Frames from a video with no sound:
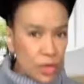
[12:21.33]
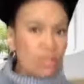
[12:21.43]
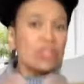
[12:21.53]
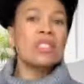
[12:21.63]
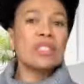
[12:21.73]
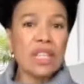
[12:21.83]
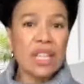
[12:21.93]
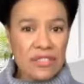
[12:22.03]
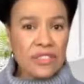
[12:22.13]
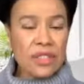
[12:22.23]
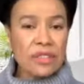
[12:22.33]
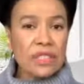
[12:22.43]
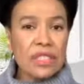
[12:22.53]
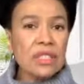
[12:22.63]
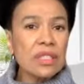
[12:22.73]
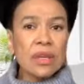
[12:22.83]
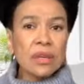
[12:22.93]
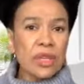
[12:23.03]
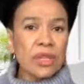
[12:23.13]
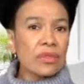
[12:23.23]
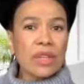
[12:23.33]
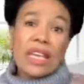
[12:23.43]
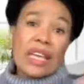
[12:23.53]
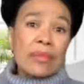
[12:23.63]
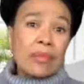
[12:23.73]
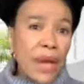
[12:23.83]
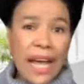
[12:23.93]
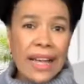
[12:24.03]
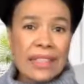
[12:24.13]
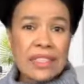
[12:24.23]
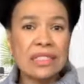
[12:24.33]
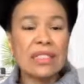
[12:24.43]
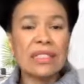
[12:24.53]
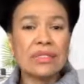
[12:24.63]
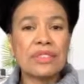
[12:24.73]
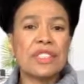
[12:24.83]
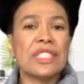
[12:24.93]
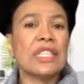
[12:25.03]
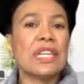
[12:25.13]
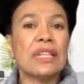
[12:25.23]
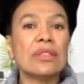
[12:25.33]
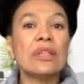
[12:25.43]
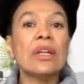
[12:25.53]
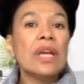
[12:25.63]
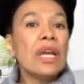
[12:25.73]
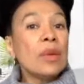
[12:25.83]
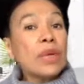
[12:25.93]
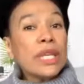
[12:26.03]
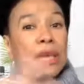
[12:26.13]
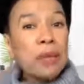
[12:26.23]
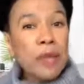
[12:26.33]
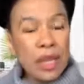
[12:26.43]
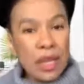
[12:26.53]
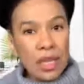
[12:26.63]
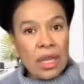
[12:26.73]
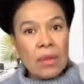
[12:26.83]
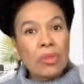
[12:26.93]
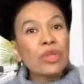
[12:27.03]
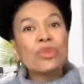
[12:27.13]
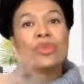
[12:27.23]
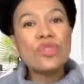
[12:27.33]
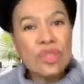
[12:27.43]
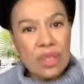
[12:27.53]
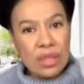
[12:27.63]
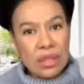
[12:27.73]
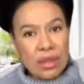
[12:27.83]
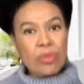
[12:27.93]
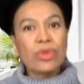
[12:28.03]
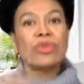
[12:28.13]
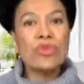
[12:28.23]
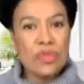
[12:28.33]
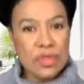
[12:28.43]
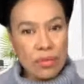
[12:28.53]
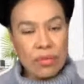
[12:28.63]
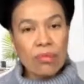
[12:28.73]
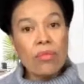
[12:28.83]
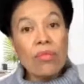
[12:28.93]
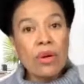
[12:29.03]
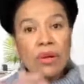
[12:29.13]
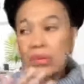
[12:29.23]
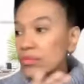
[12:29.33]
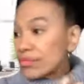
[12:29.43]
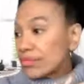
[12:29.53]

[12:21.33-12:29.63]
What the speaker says: don't eat the leftovers because they get bad in the refrigerator, and we keep producing and producing more